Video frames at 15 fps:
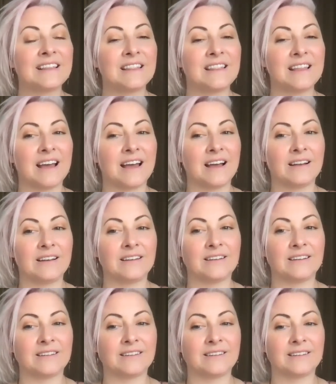
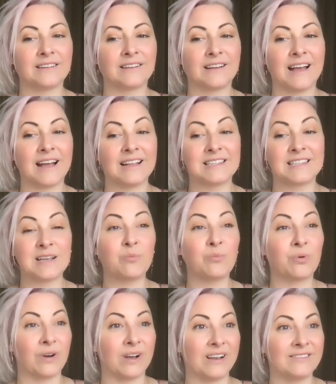then at some
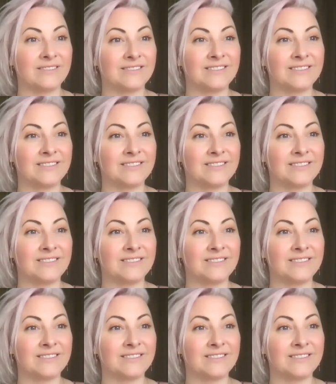point,